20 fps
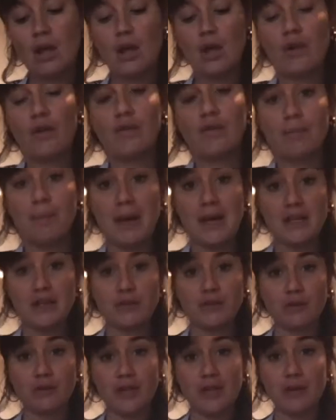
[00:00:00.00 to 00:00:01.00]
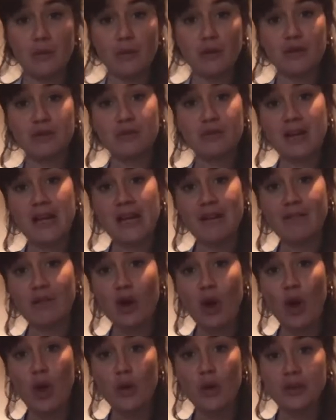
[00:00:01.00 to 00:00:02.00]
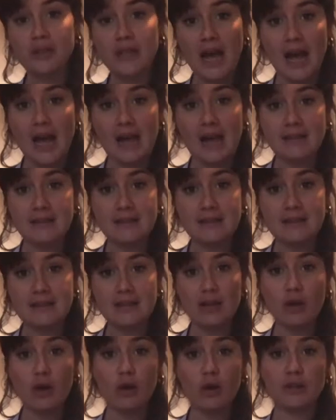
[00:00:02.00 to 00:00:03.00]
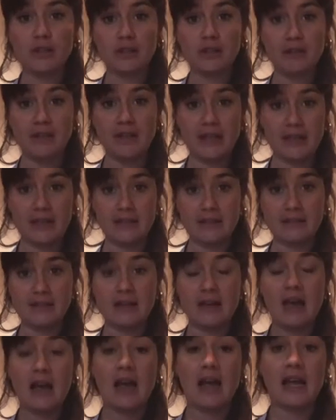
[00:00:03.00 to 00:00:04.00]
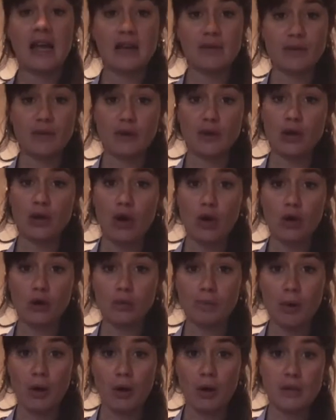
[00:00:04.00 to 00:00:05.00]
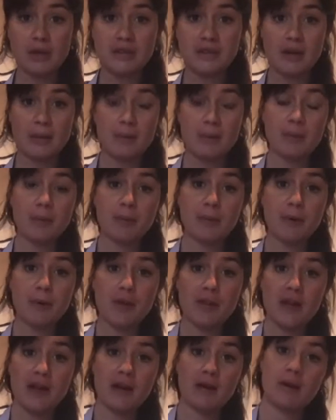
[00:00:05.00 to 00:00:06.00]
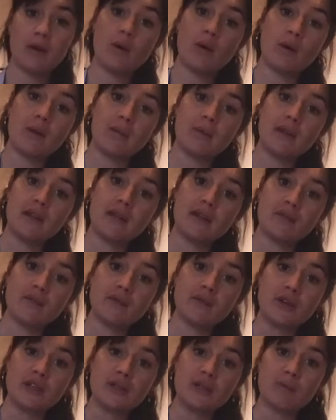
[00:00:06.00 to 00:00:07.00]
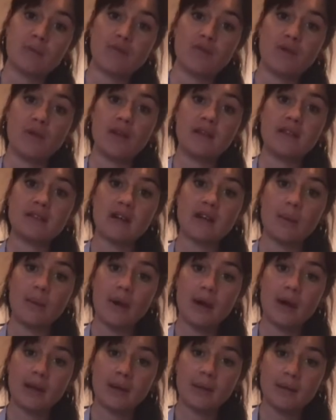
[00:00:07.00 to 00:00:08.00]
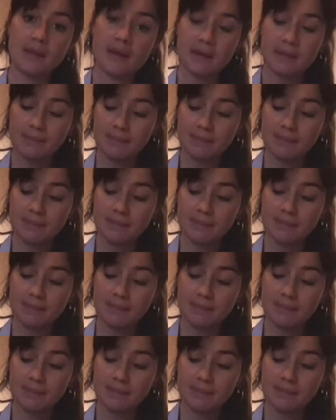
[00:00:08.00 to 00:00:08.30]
For pastry, you want to try and have cold hands and cold ingredients, even a cold bowl. Some people put their equipment in the fridge before they start working with it.